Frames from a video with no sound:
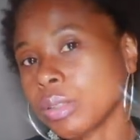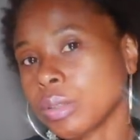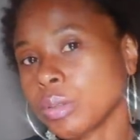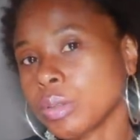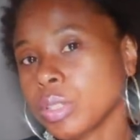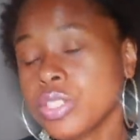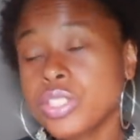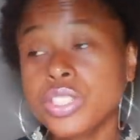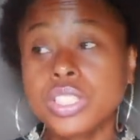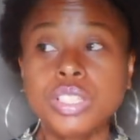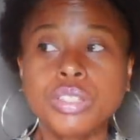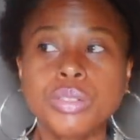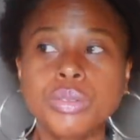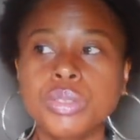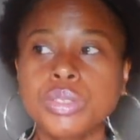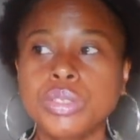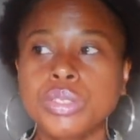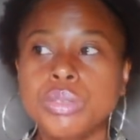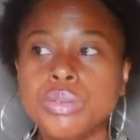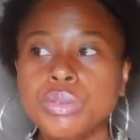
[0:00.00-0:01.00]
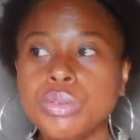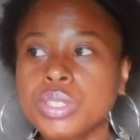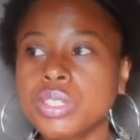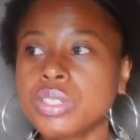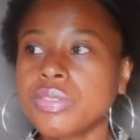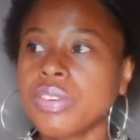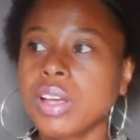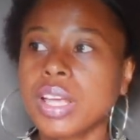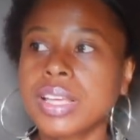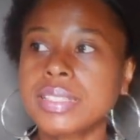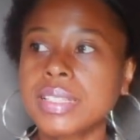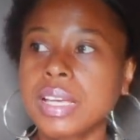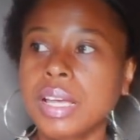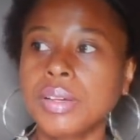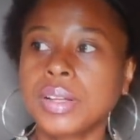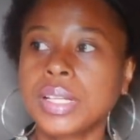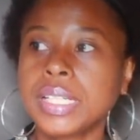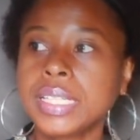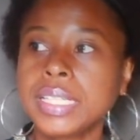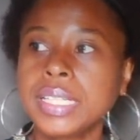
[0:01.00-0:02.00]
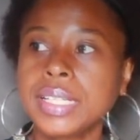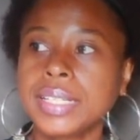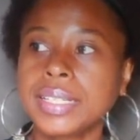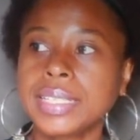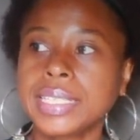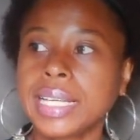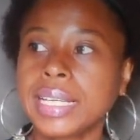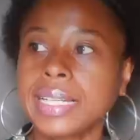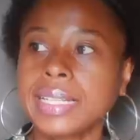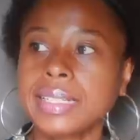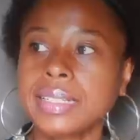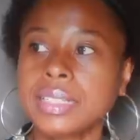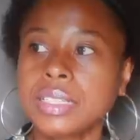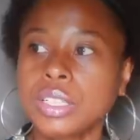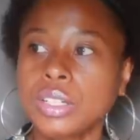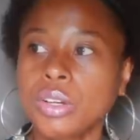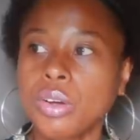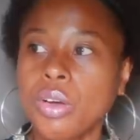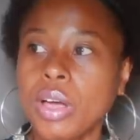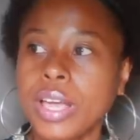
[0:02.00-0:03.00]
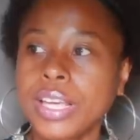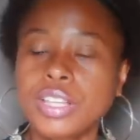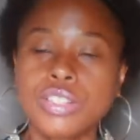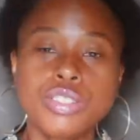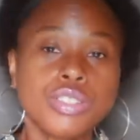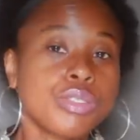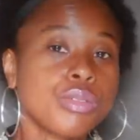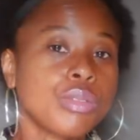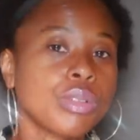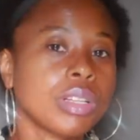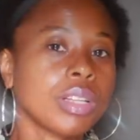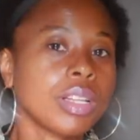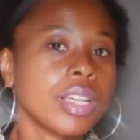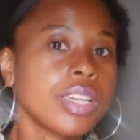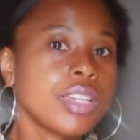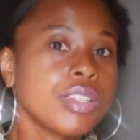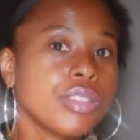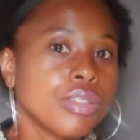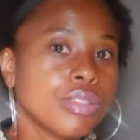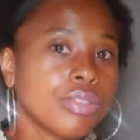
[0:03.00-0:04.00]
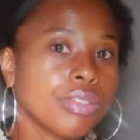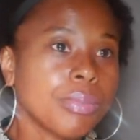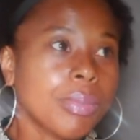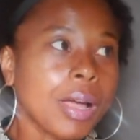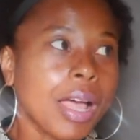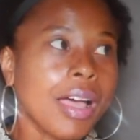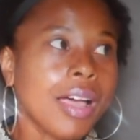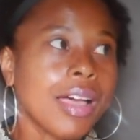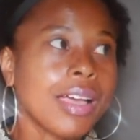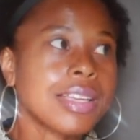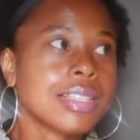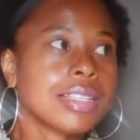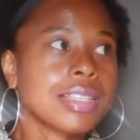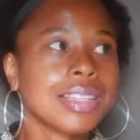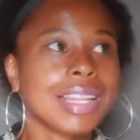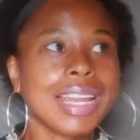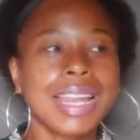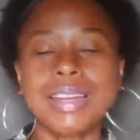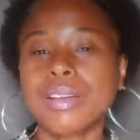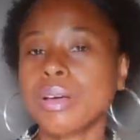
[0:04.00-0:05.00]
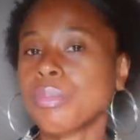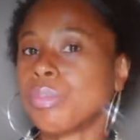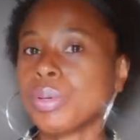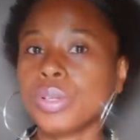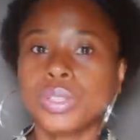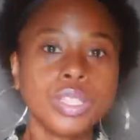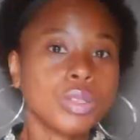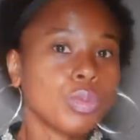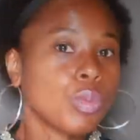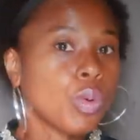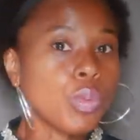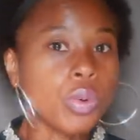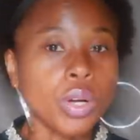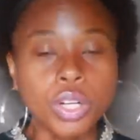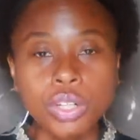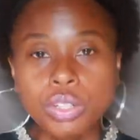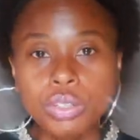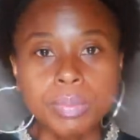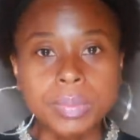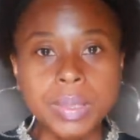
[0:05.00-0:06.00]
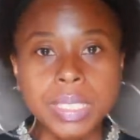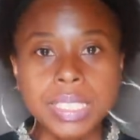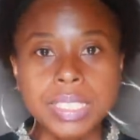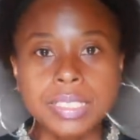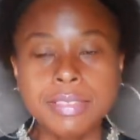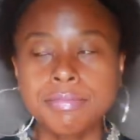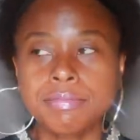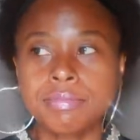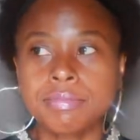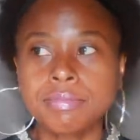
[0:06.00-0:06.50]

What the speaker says: What is she gonna do when she finds out that, you know, I can shoot laser from my eyes and that a bullet won't hurt me?